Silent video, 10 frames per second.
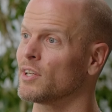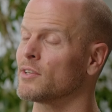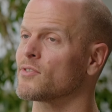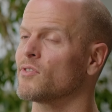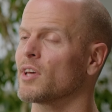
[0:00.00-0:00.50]

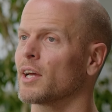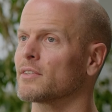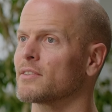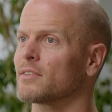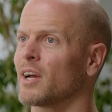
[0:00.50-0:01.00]
is
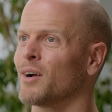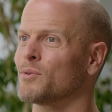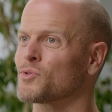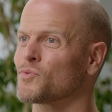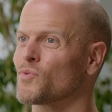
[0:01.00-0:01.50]
that I
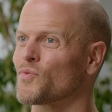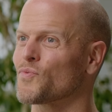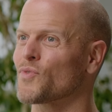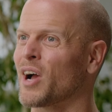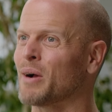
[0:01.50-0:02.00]
was
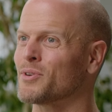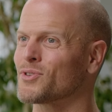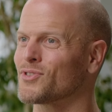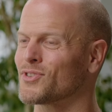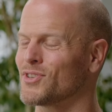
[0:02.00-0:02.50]
I
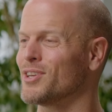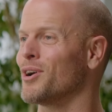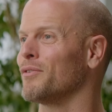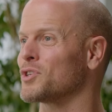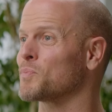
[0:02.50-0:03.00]
was the
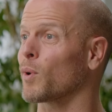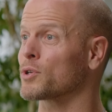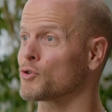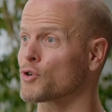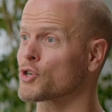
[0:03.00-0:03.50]
CEO of a
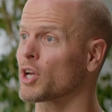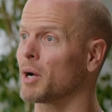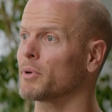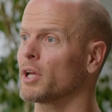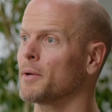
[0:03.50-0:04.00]
sports nutrition
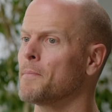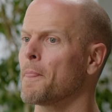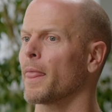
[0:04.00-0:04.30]
company,